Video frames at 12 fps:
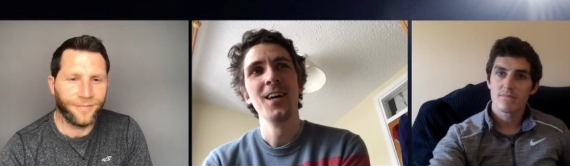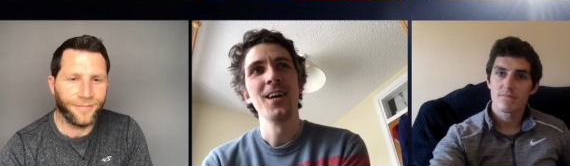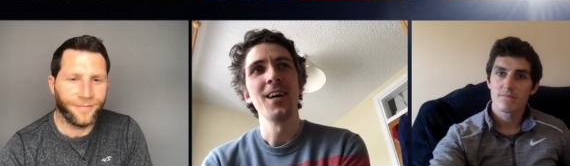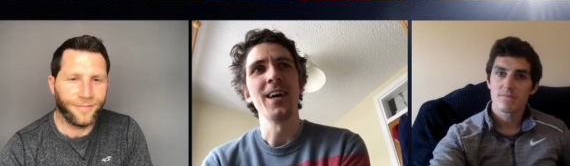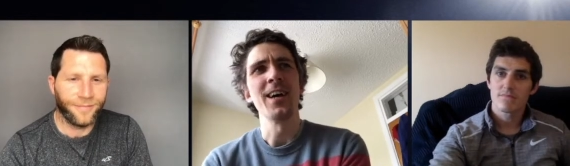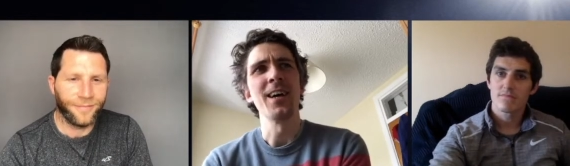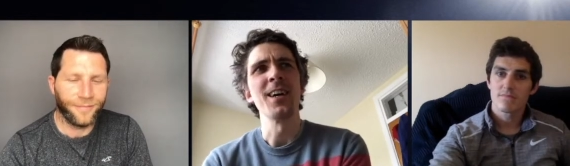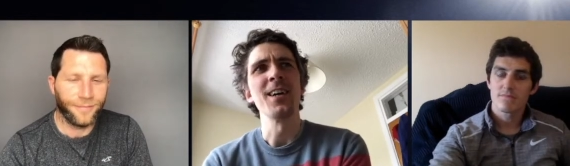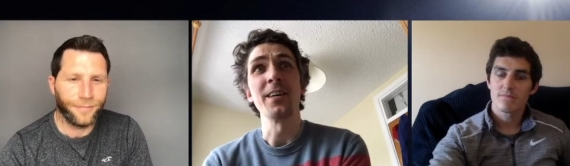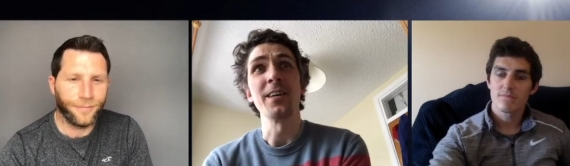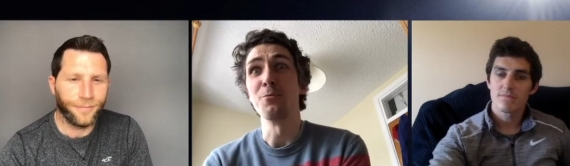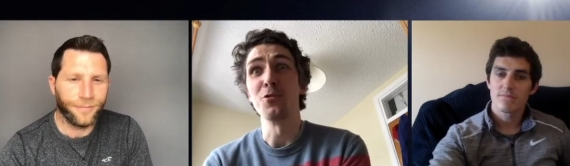Speaker 1: uh,
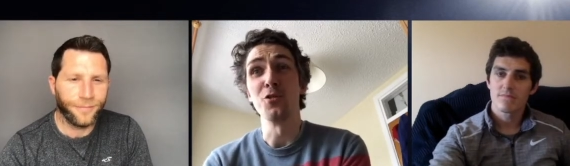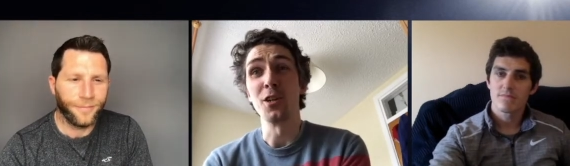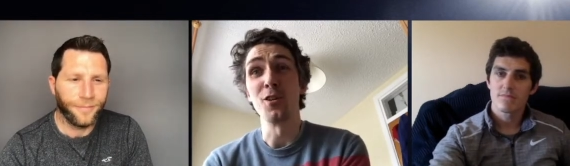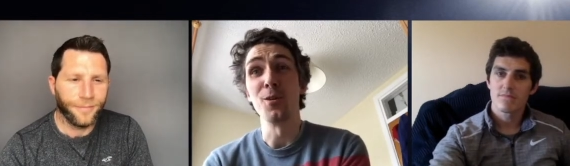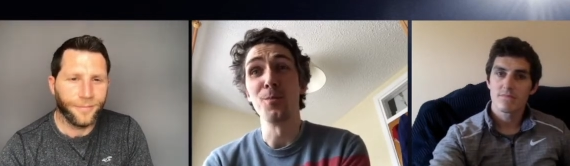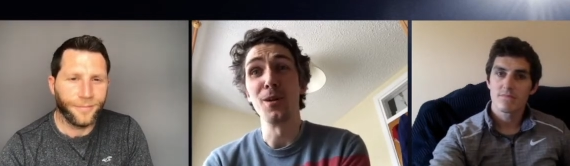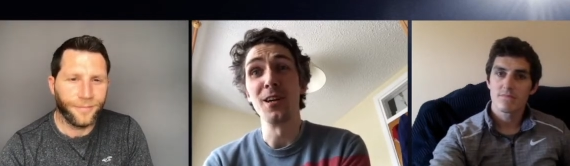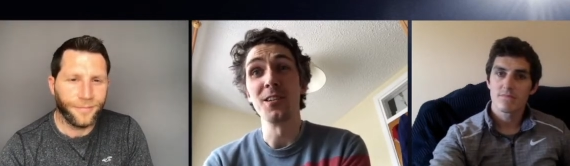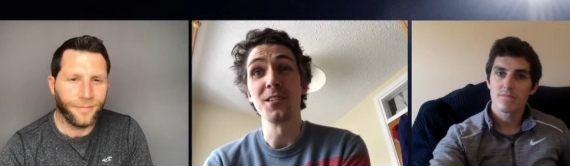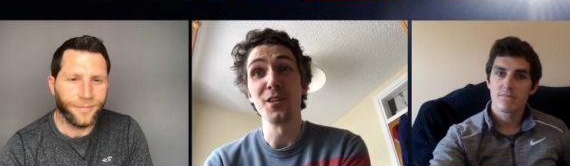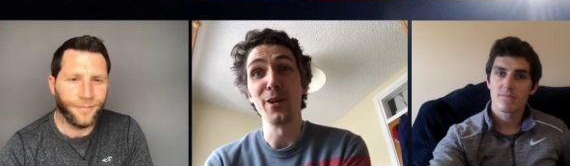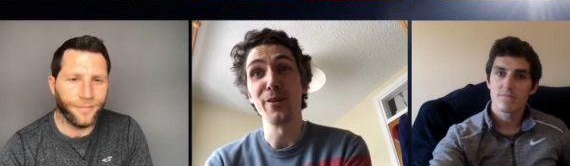like he was the only current player at the
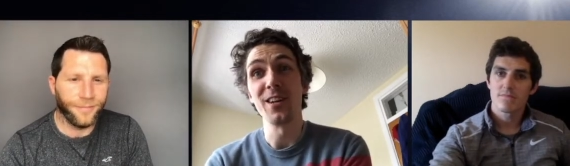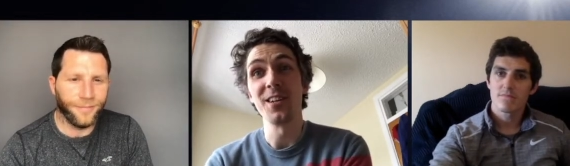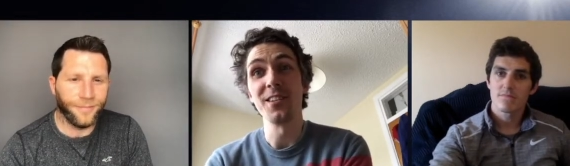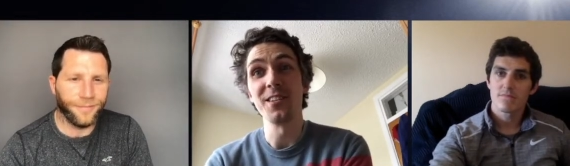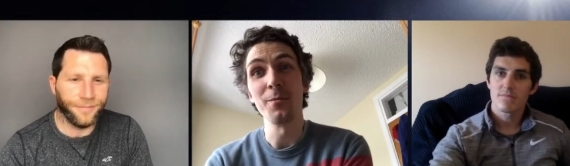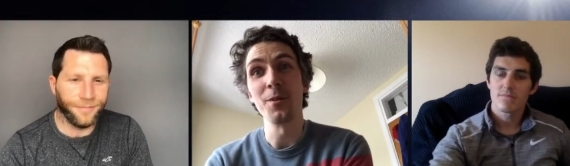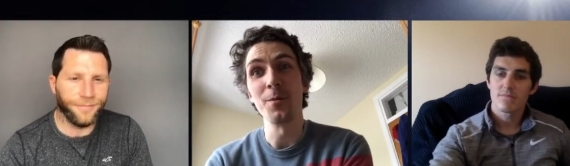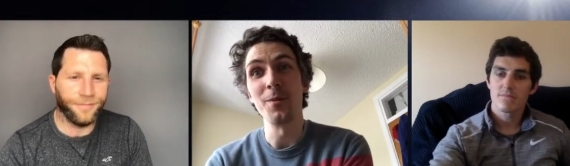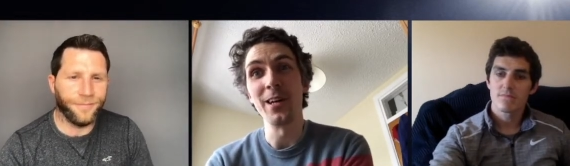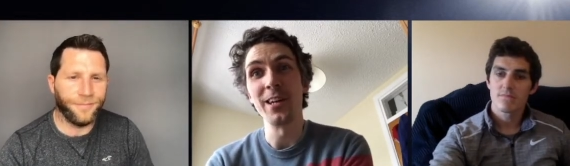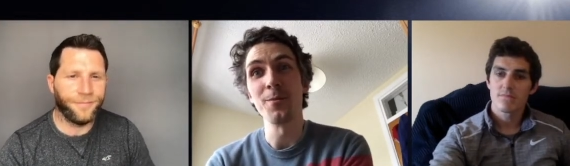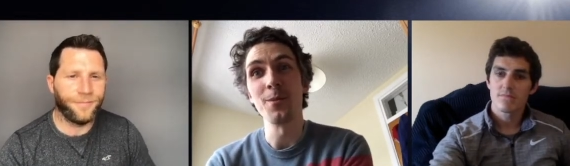time to get on the team at the
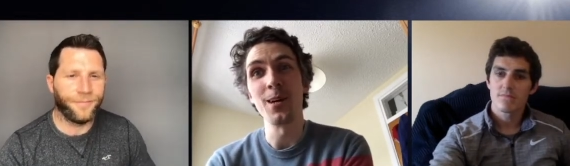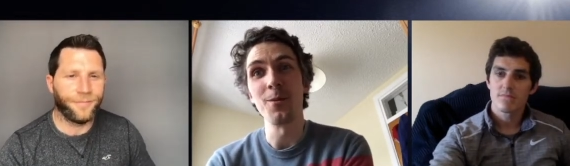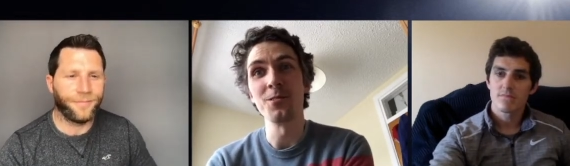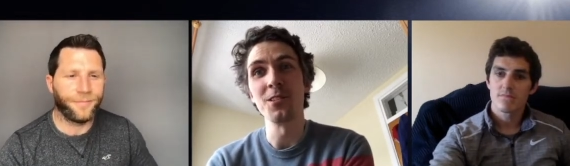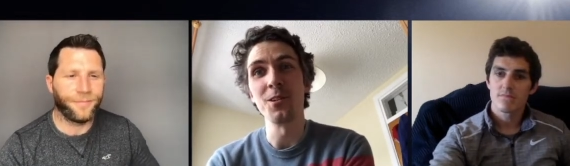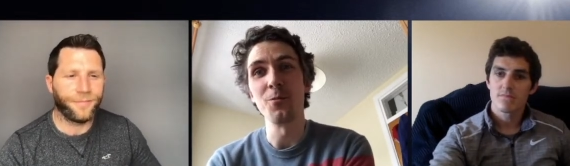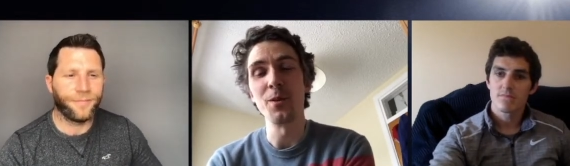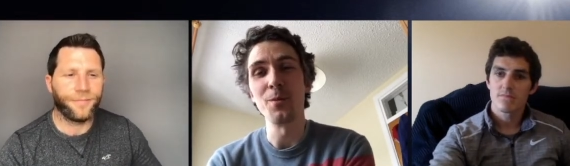Millennium, and that was in a wing